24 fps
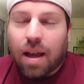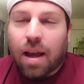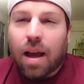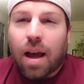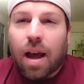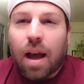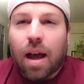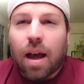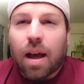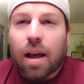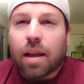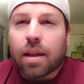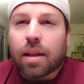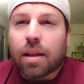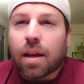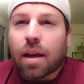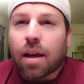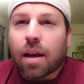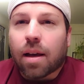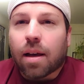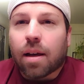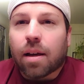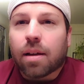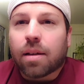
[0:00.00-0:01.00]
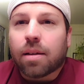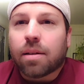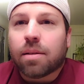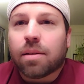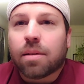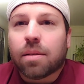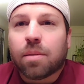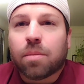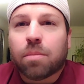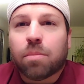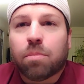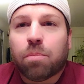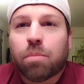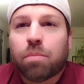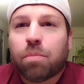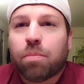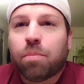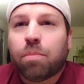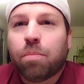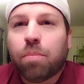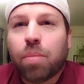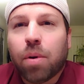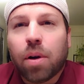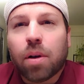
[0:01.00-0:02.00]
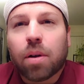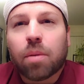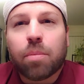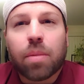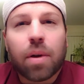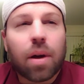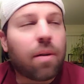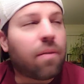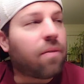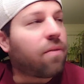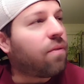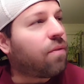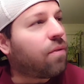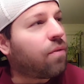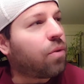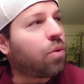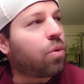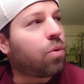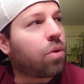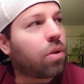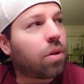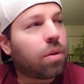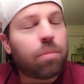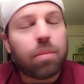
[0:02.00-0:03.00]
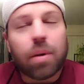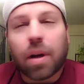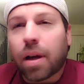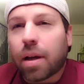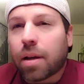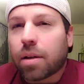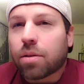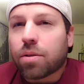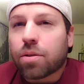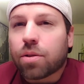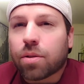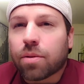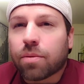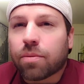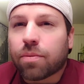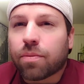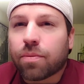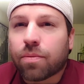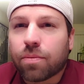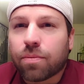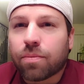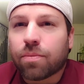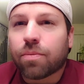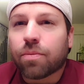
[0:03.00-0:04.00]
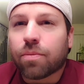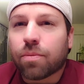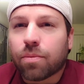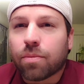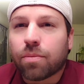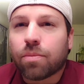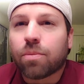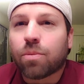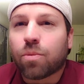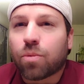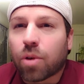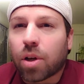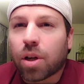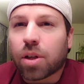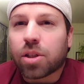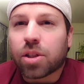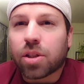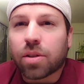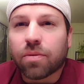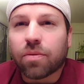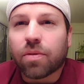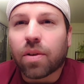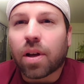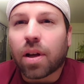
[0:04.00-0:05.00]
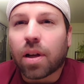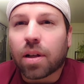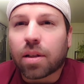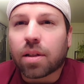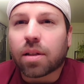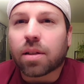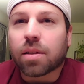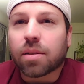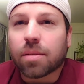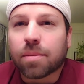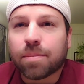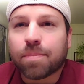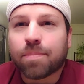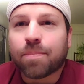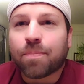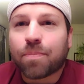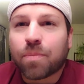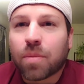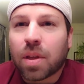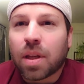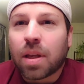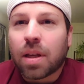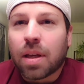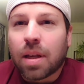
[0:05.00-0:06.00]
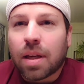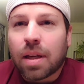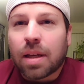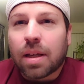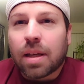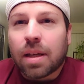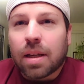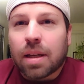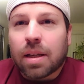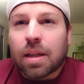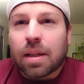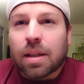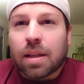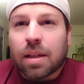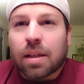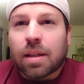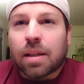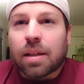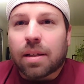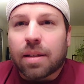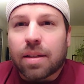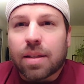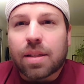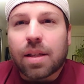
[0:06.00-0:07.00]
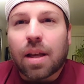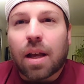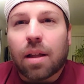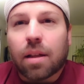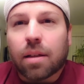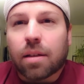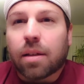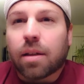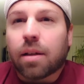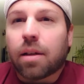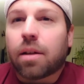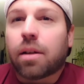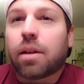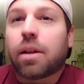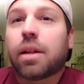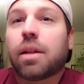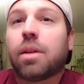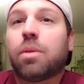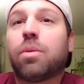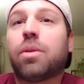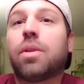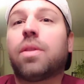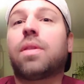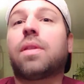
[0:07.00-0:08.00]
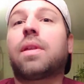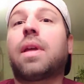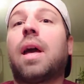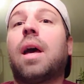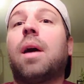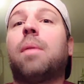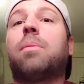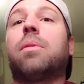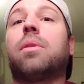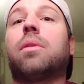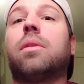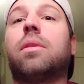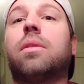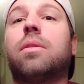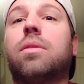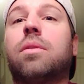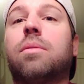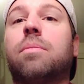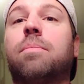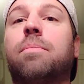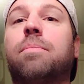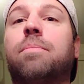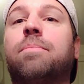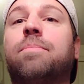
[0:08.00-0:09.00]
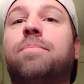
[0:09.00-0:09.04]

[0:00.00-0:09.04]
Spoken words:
I bought about 4 bottles of Russian vodka in solidarity with capitalism.